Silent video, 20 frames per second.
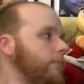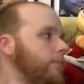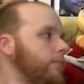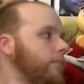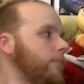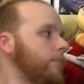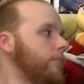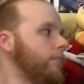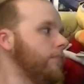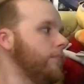
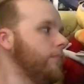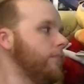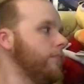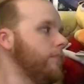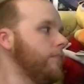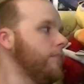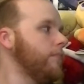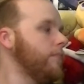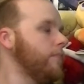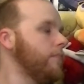
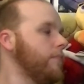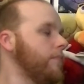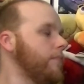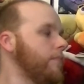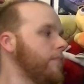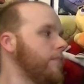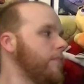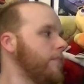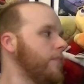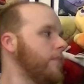
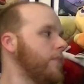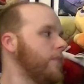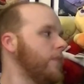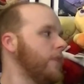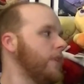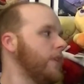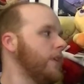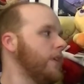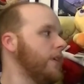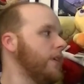
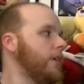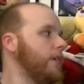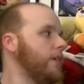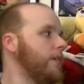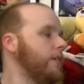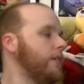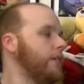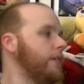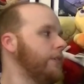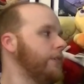
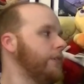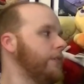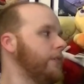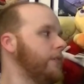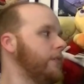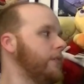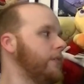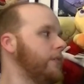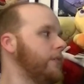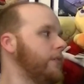
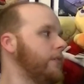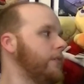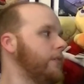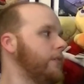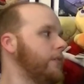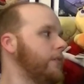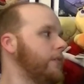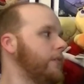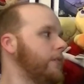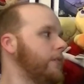(not speaking)